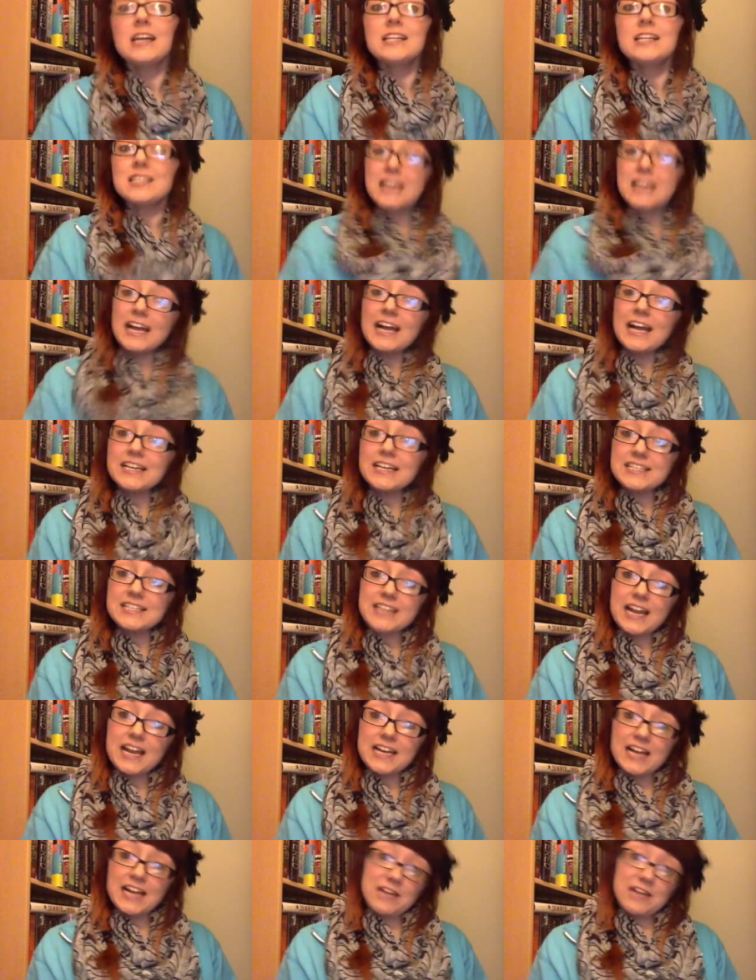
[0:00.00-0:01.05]
Today I
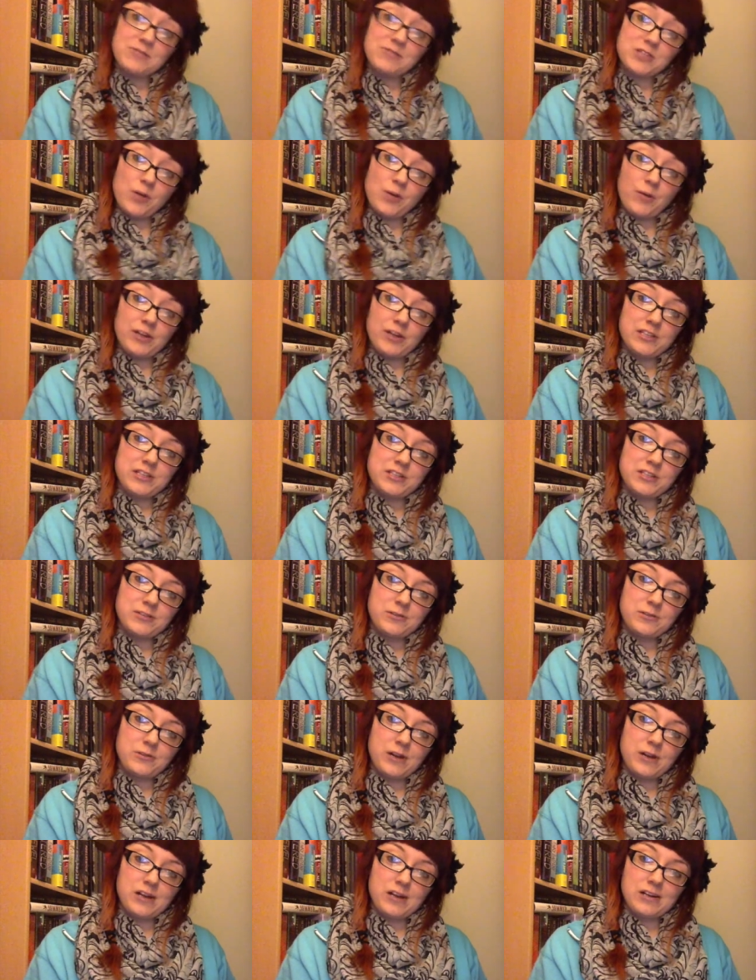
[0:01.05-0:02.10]
decided I was going
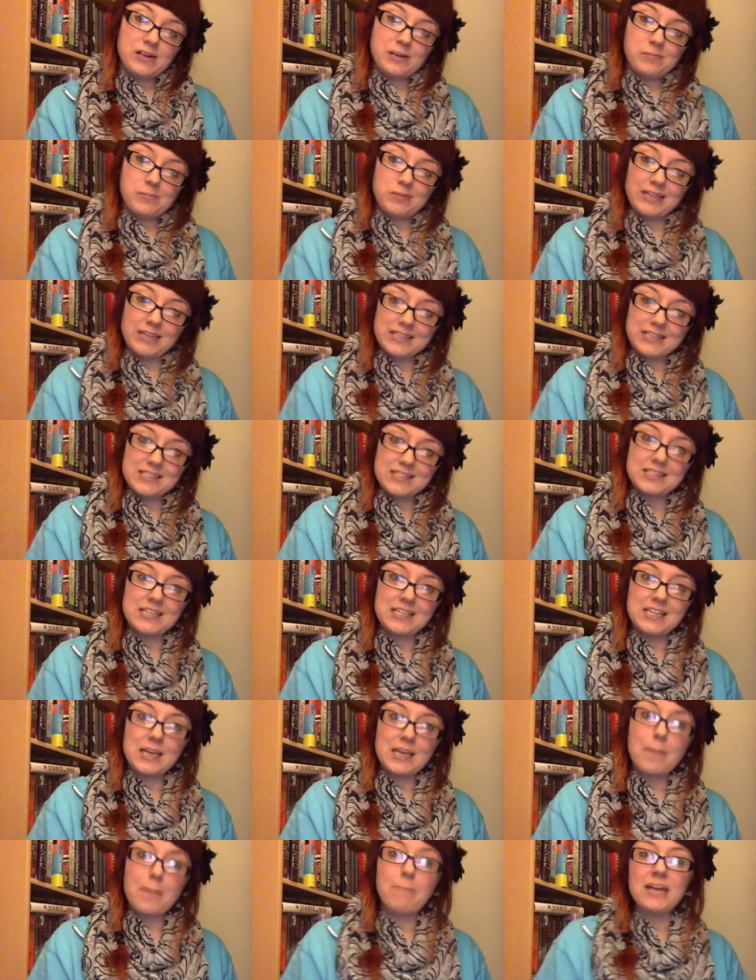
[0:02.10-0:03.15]
to complete
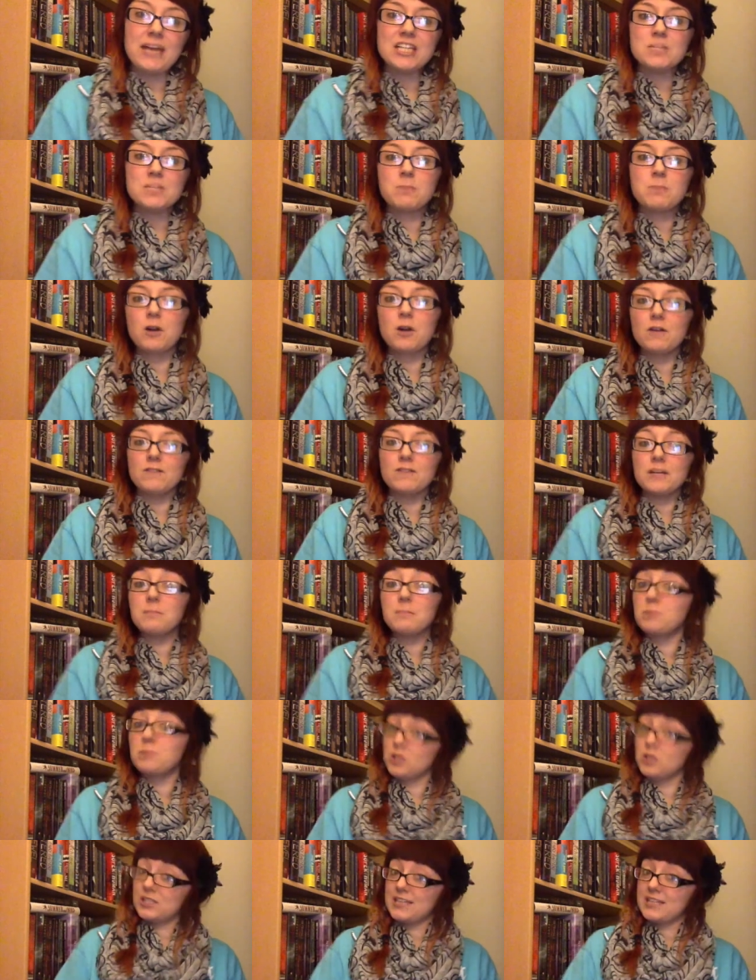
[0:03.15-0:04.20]
the Pitch Perfect
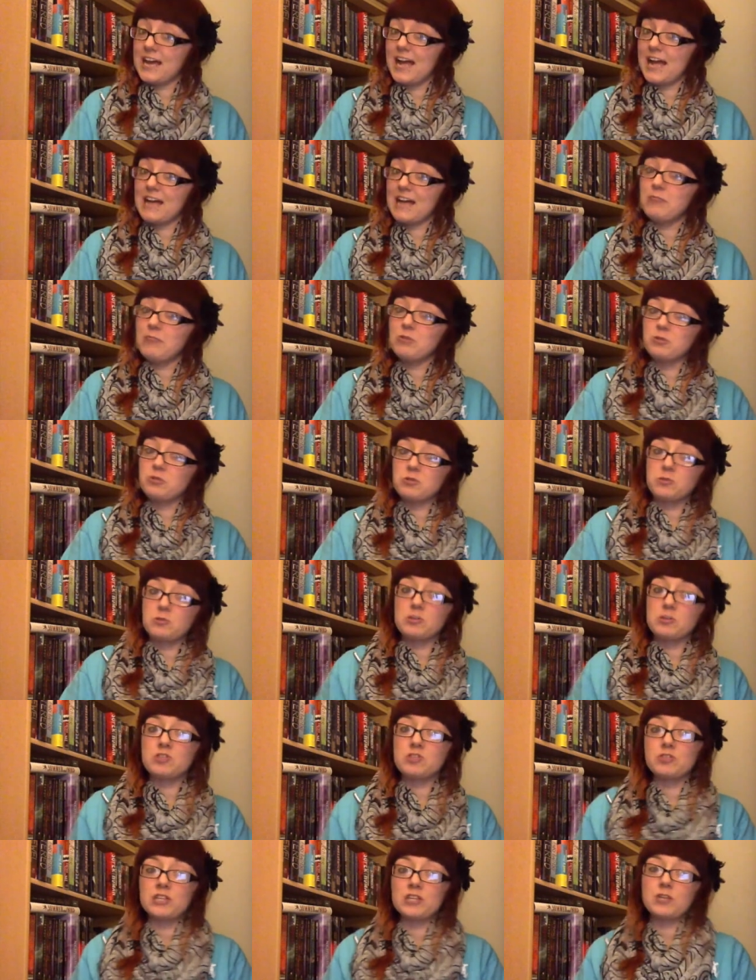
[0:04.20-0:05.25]
book tag, which was
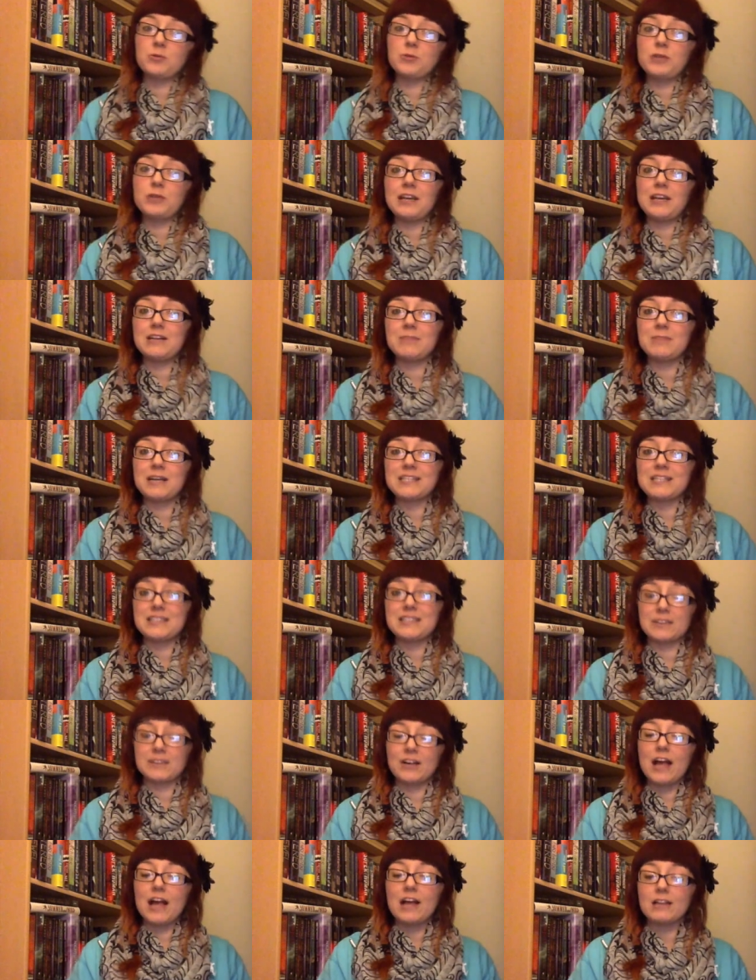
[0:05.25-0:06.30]
originally created by
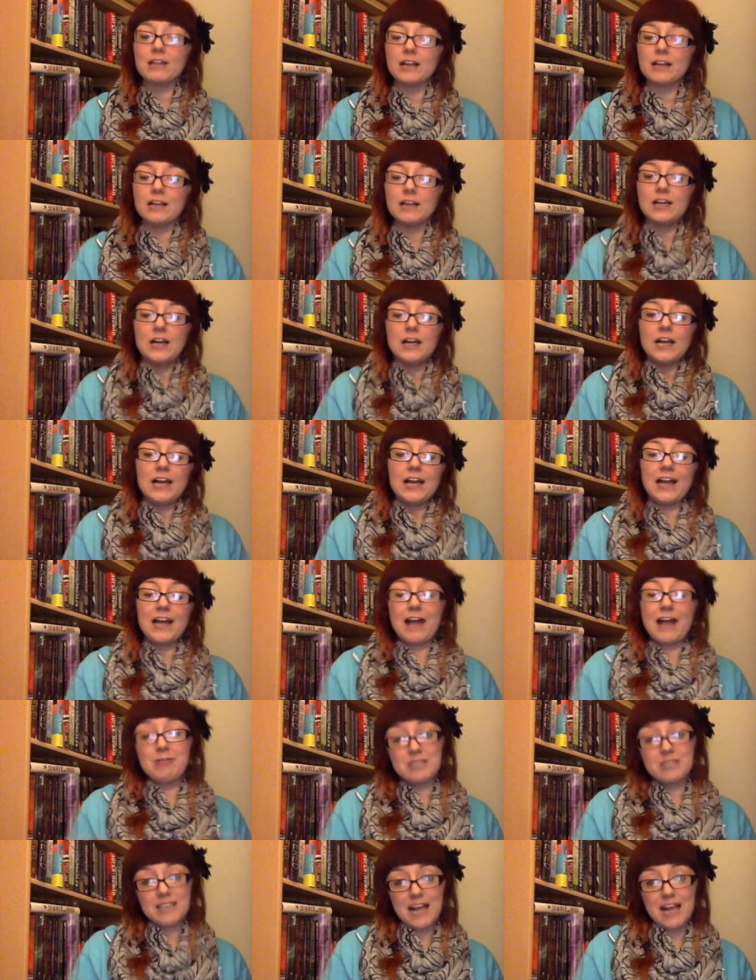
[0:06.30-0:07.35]
Sarah Ella, and
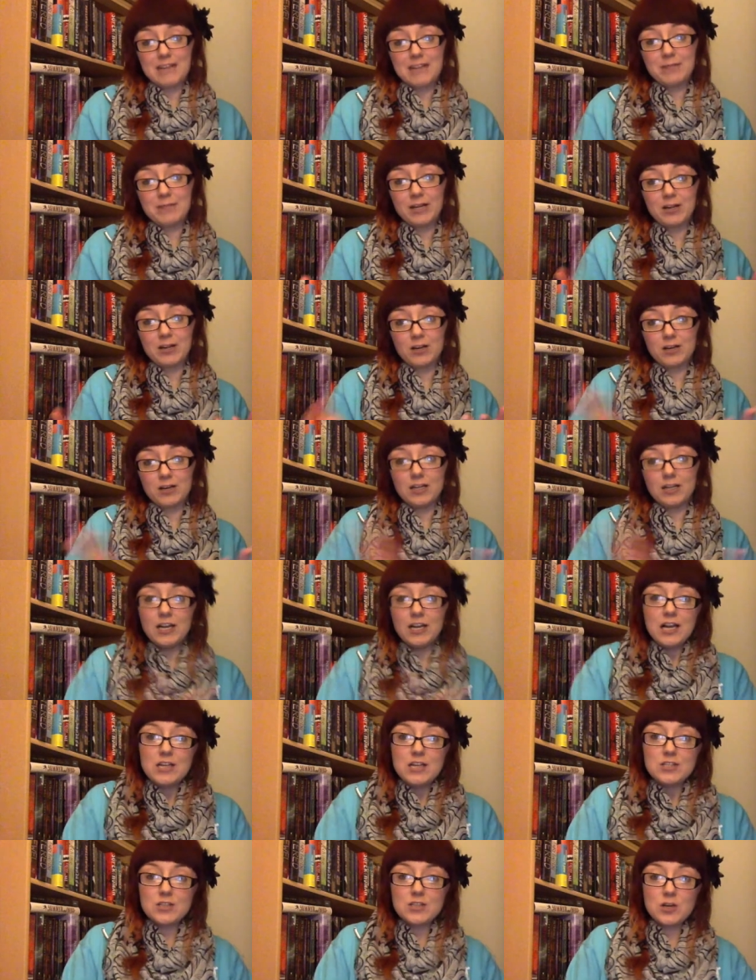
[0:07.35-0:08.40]
I was tagged by her.
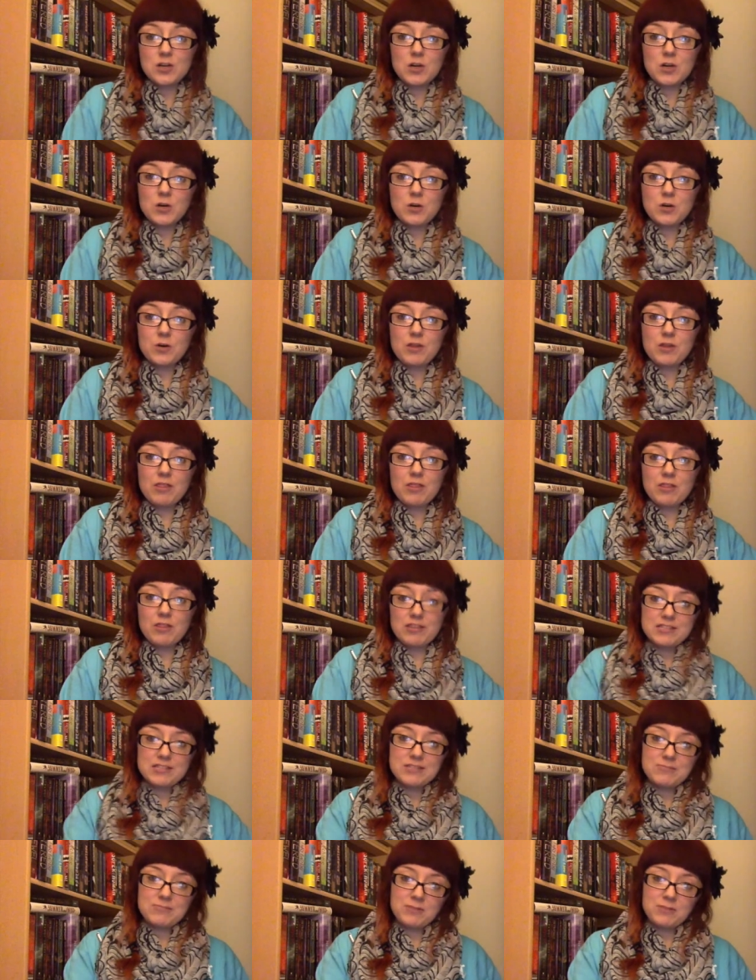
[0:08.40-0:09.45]
So
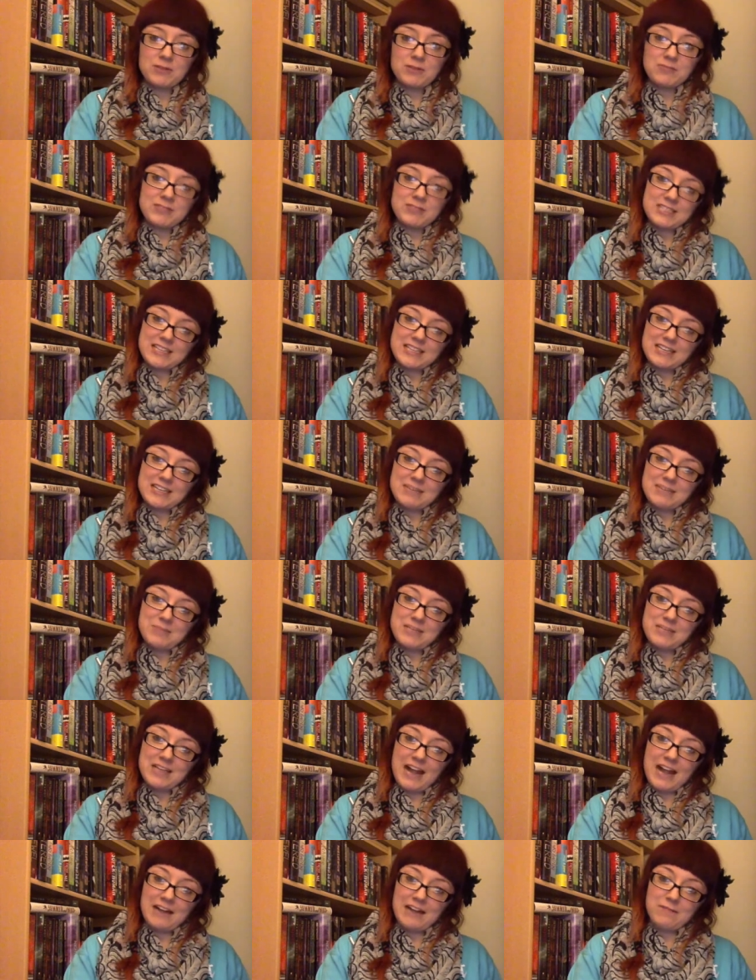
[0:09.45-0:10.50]
this one was going to be
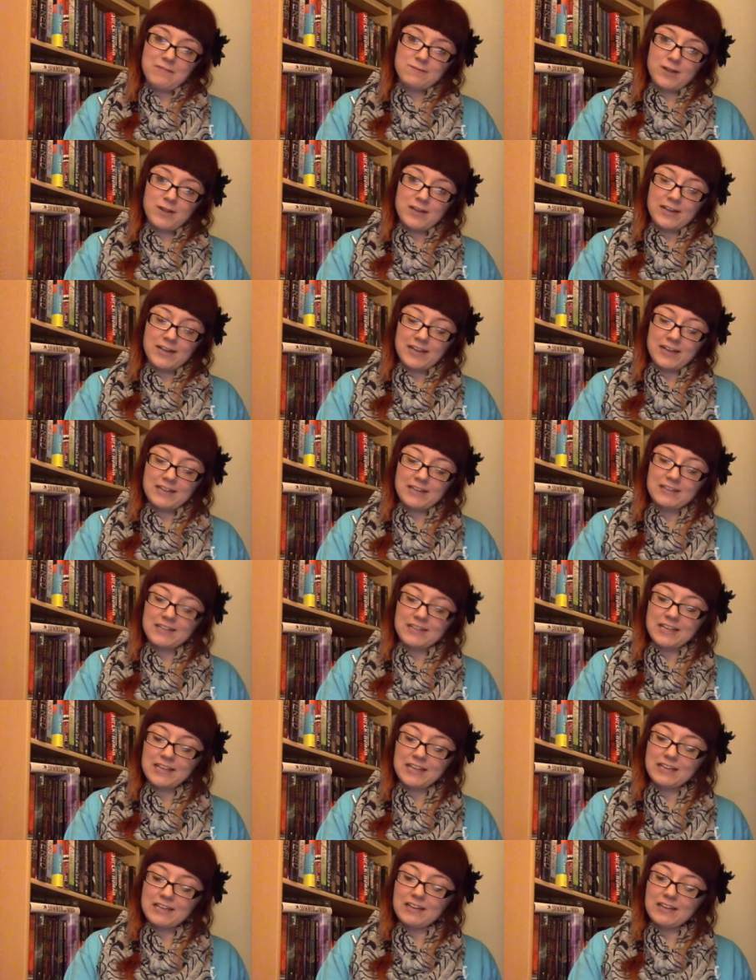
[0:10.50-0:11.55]
kind of fun, I
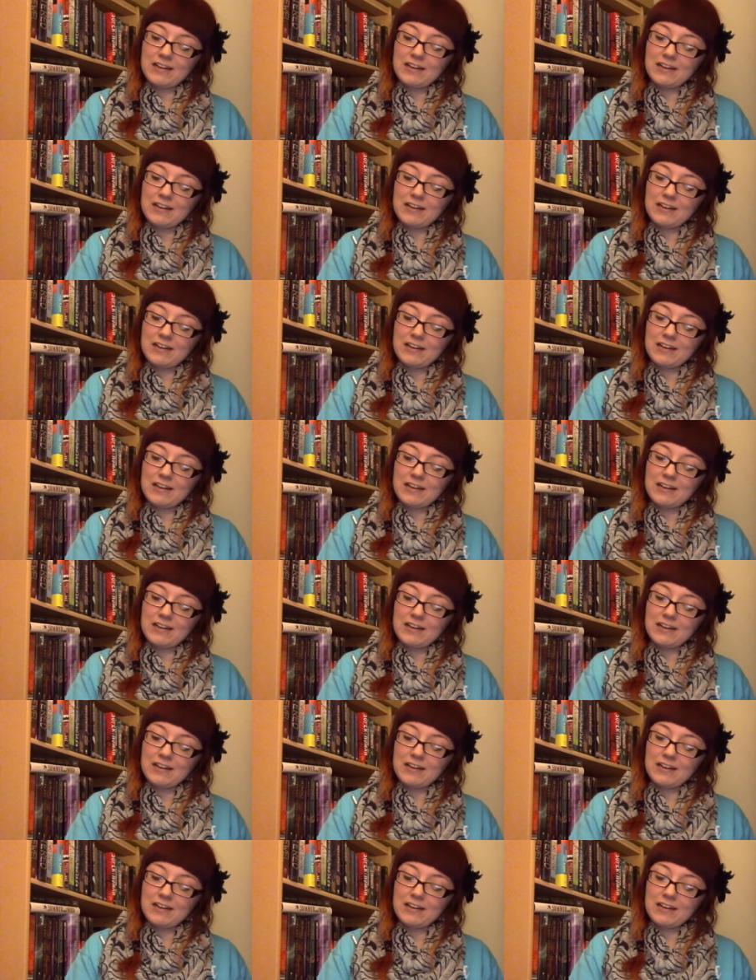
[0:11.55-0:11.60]
think,